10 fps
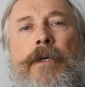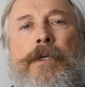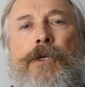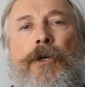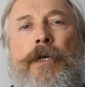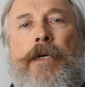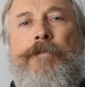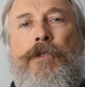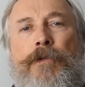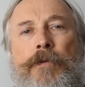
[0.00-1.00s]
You're going to have
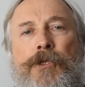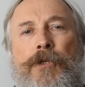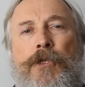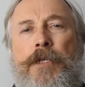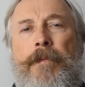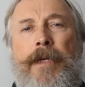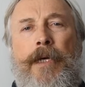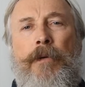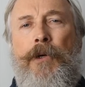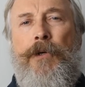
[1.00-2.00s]
to do research depending
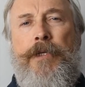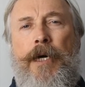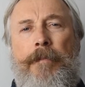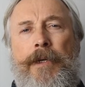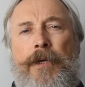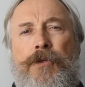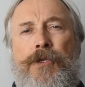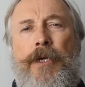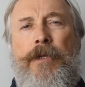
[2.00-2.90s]
on what your topic is.